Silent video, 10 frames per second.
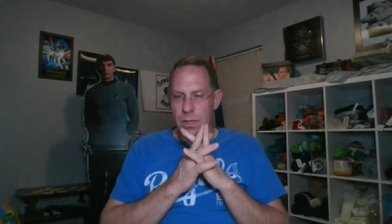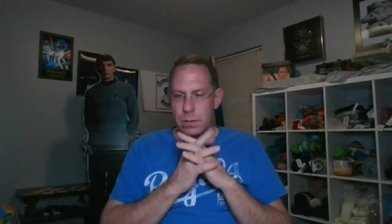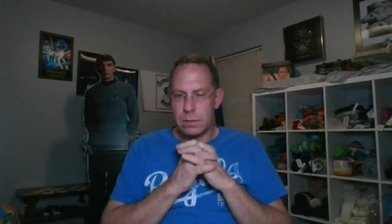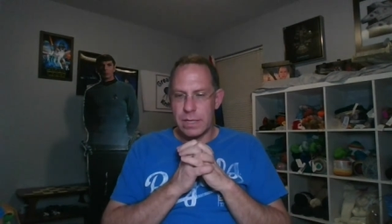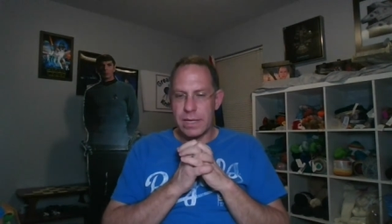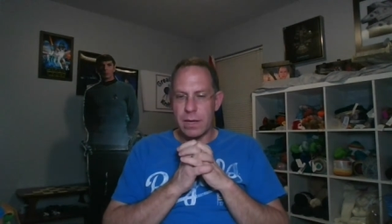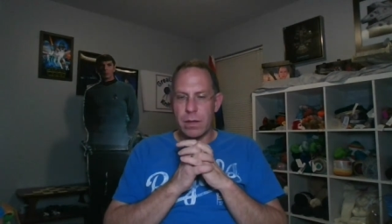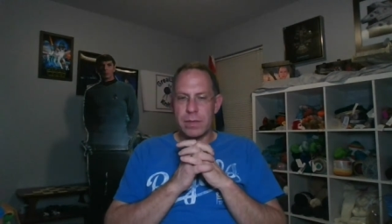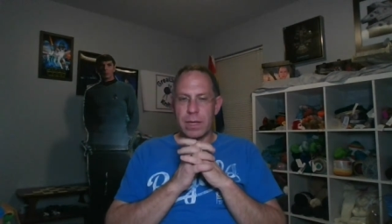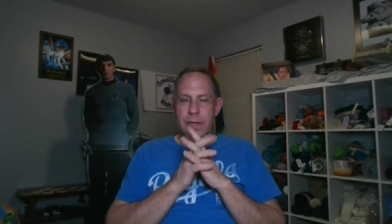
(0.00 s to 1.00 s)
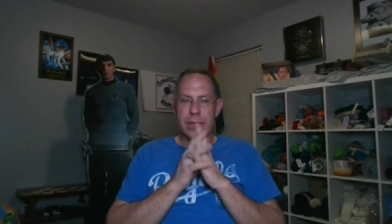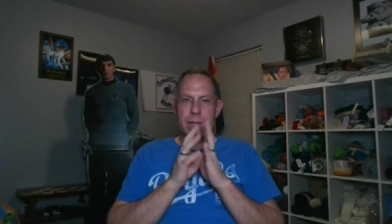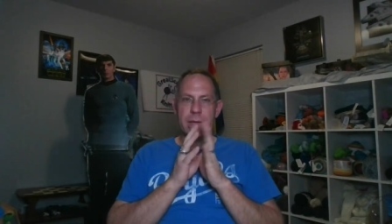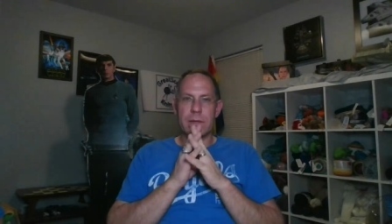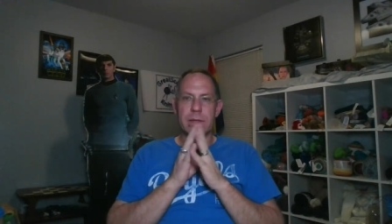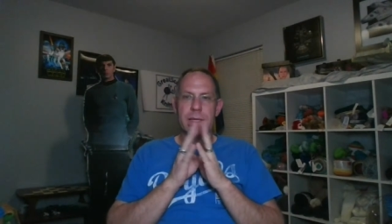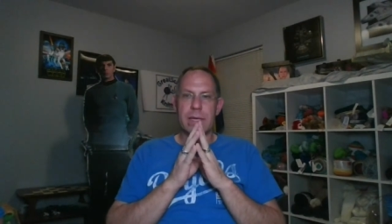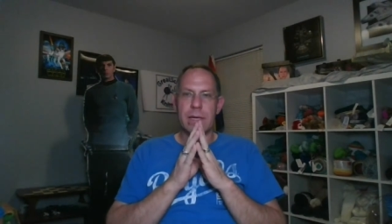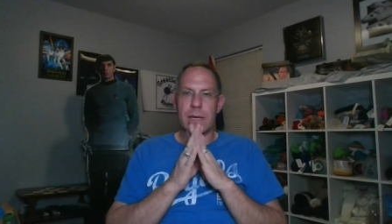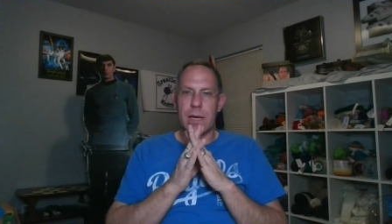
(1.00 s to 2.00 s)
knitting on the
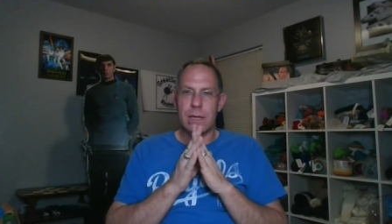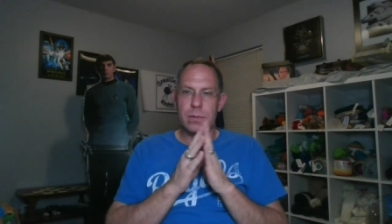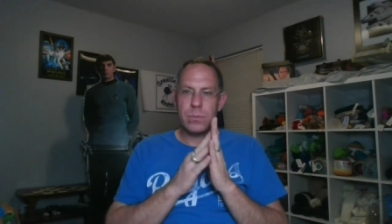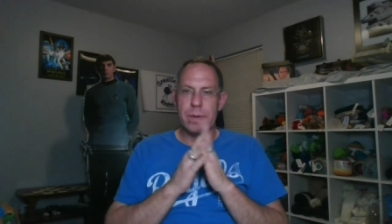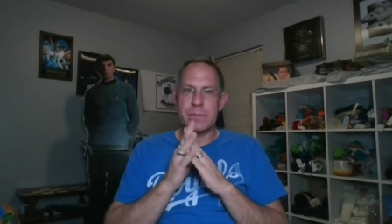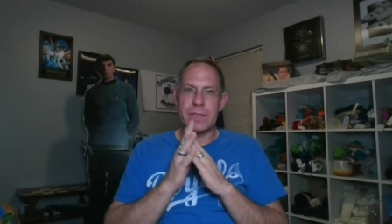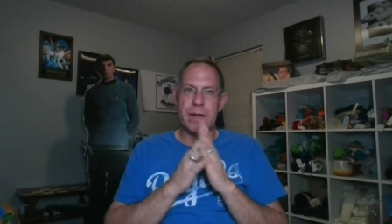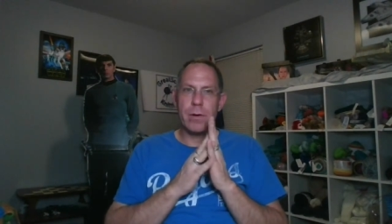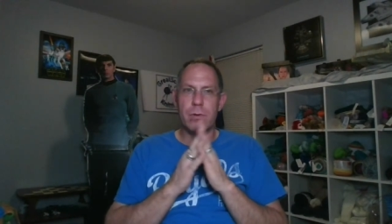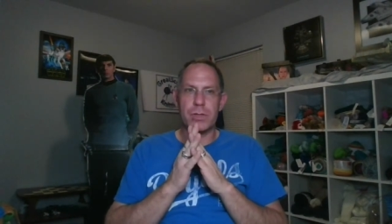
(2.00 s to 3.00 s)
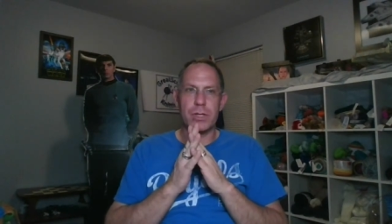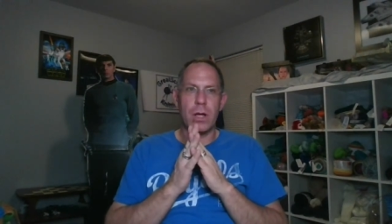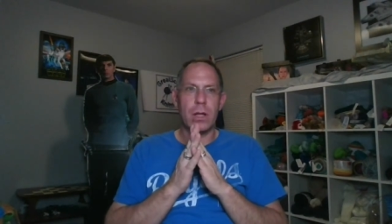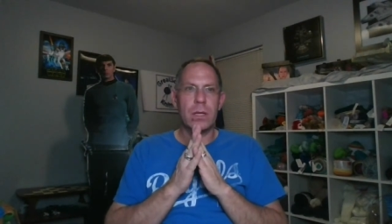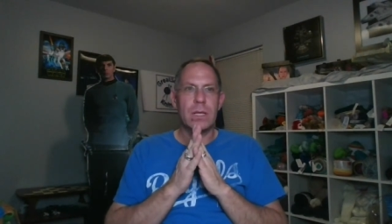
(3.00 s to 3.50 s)
ribs and arrows shawl.